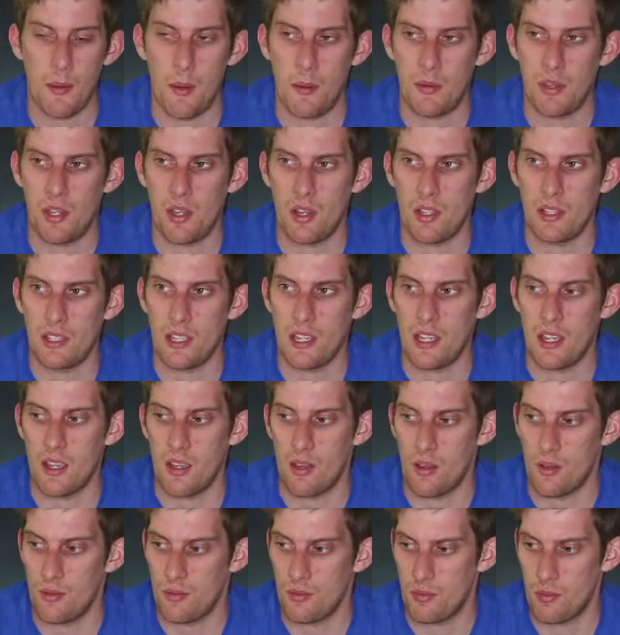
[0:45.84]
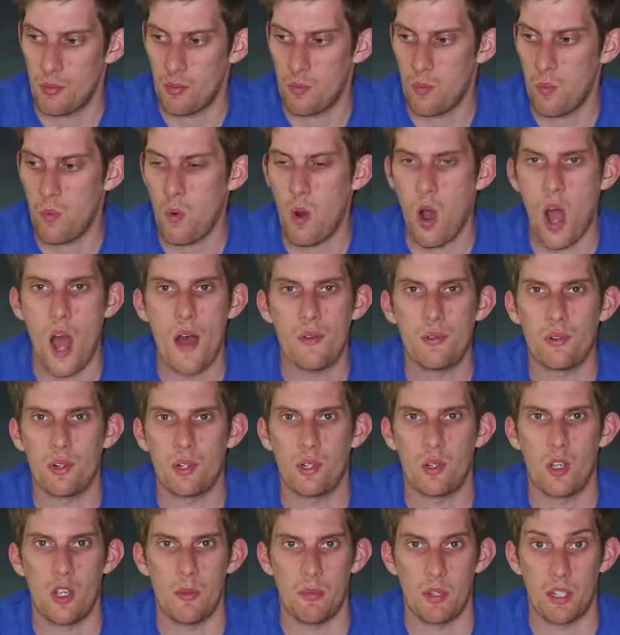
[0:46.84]
up with the idea of what other
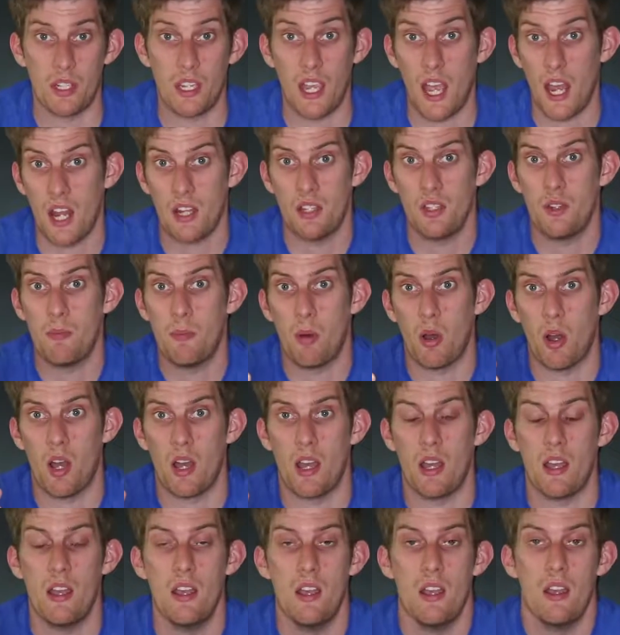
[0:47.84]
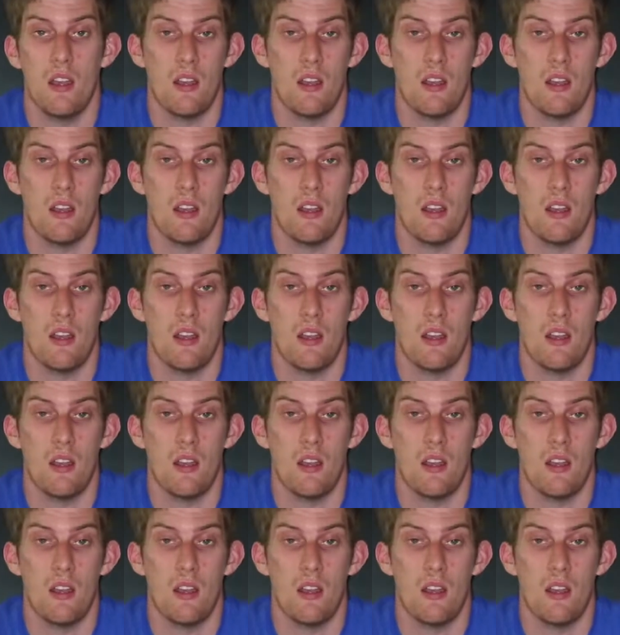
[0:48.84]
equipment can you buy